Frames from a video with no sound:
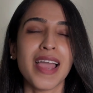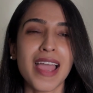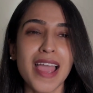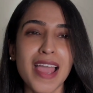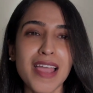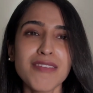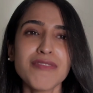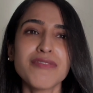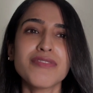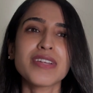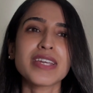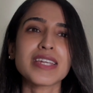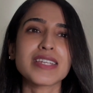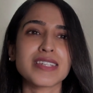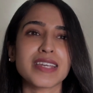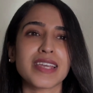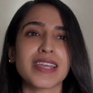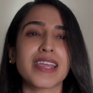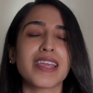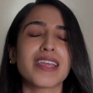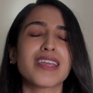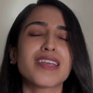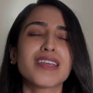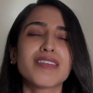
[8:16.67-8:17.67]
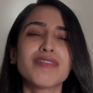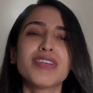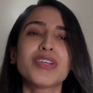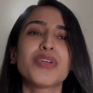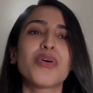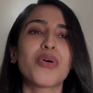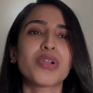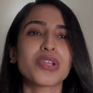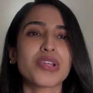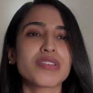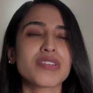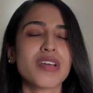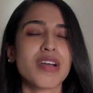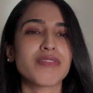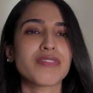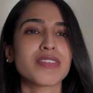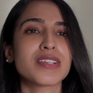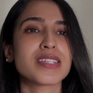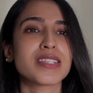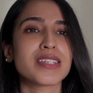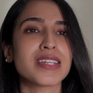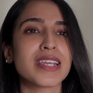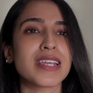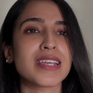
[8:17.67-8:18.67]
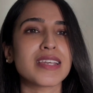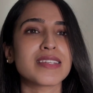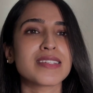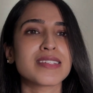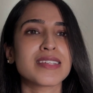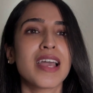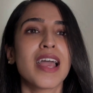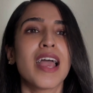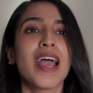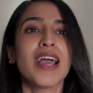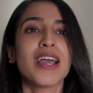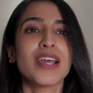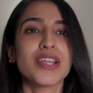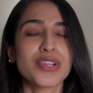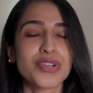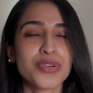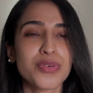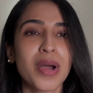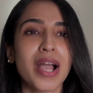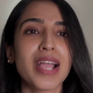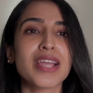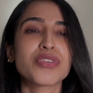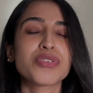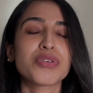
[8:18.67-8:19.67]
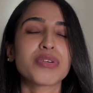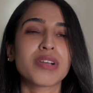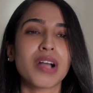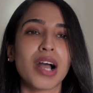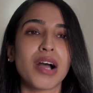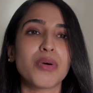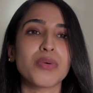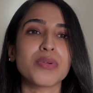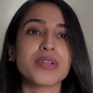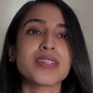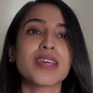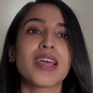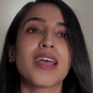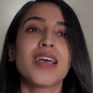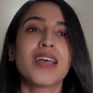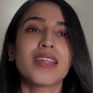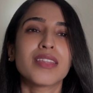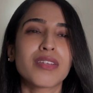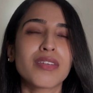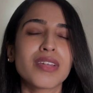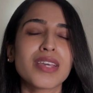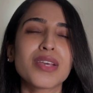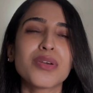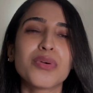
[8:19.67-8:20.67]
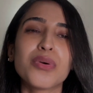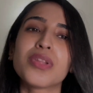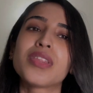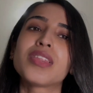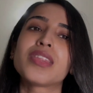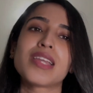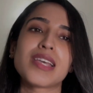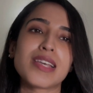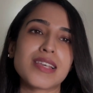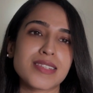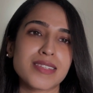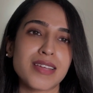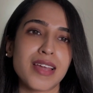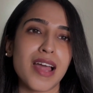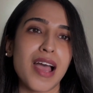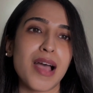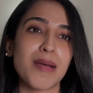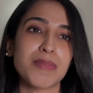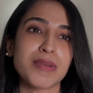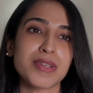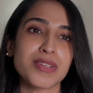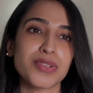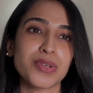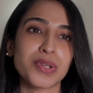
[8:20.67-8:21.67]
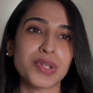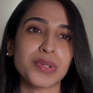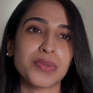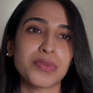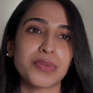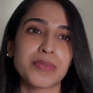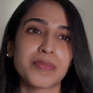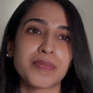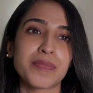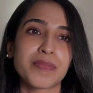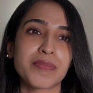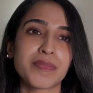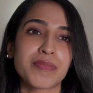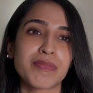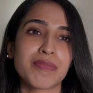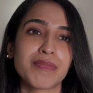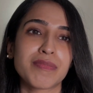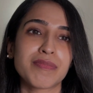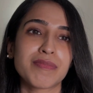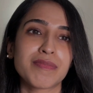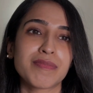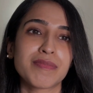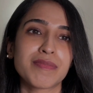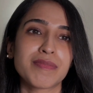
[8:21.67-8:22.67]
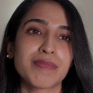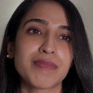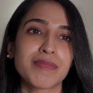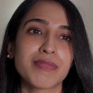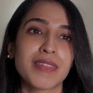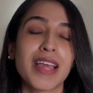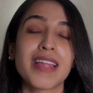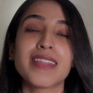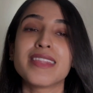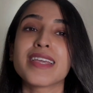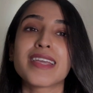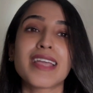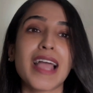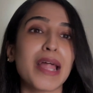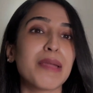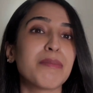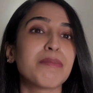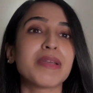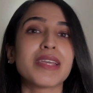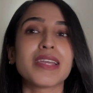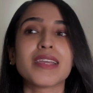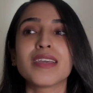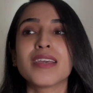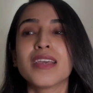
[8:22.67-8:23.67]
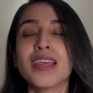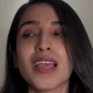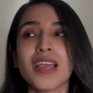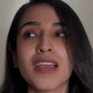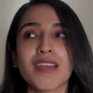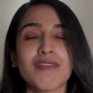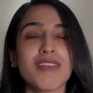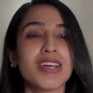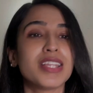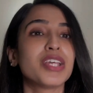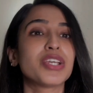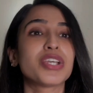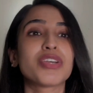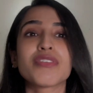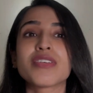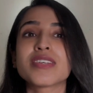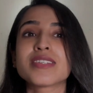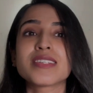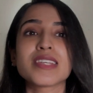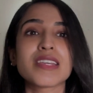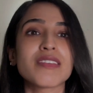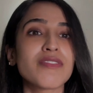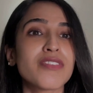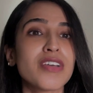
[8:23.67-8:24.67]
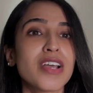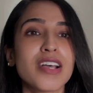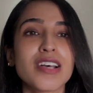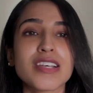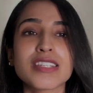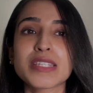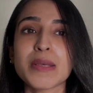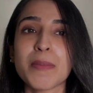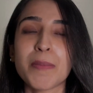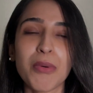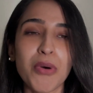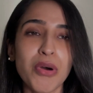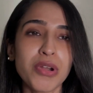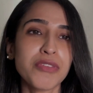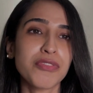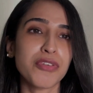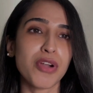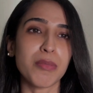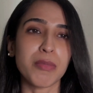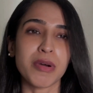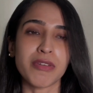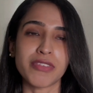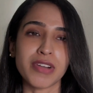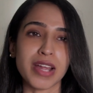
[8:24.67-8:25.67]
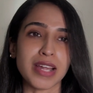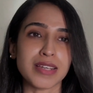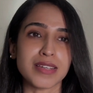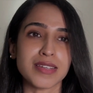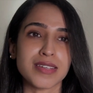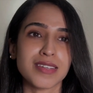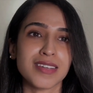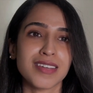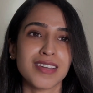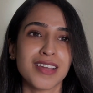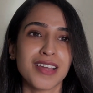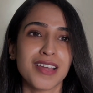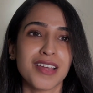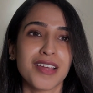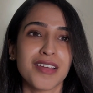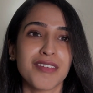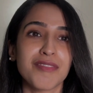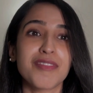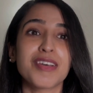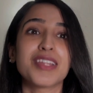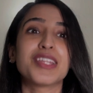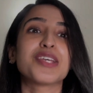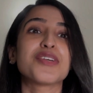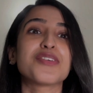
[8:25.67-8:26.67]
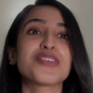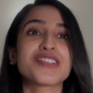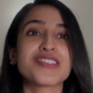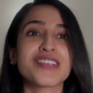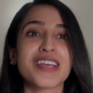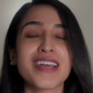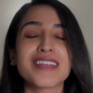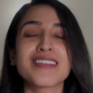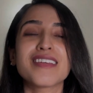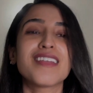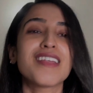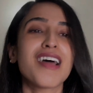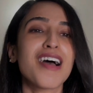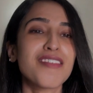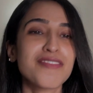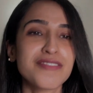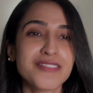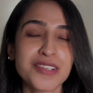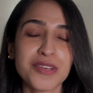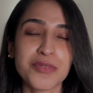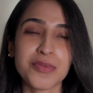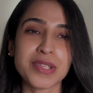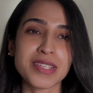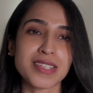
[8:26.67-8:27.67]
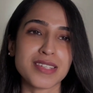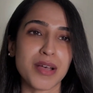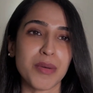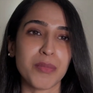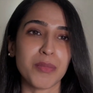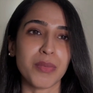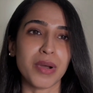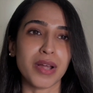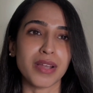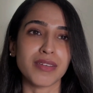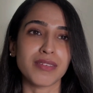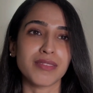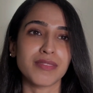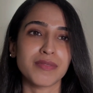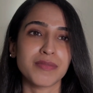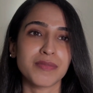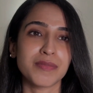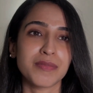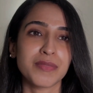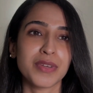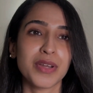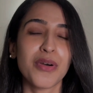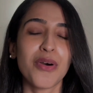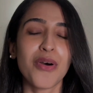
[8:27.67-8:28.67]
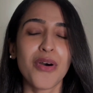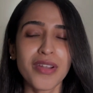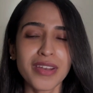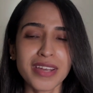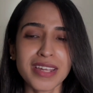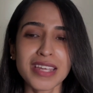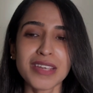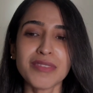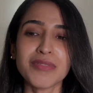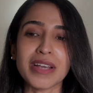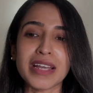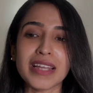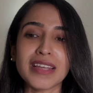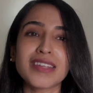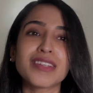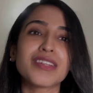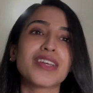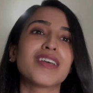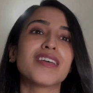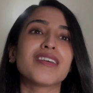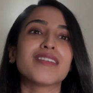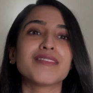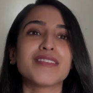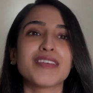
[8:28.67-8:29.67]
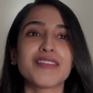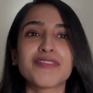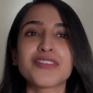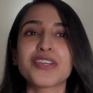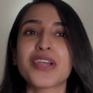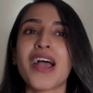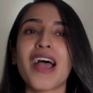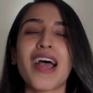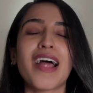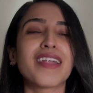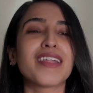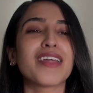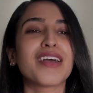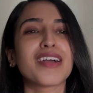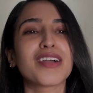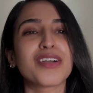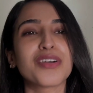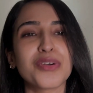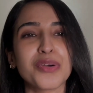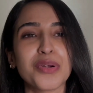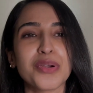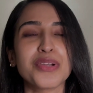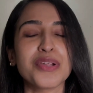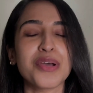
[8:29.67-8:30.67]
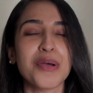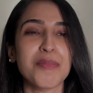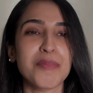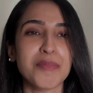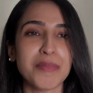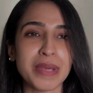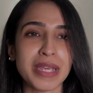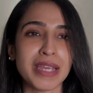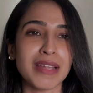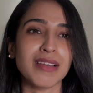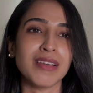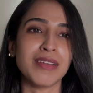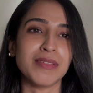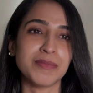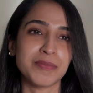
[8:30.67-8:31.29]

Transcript: Every day, even on your toughest days, try to count 3 good things that happen to you. They can be whether you received support from a friend, whether you shared a laughter with someone, or even if you had a good meal.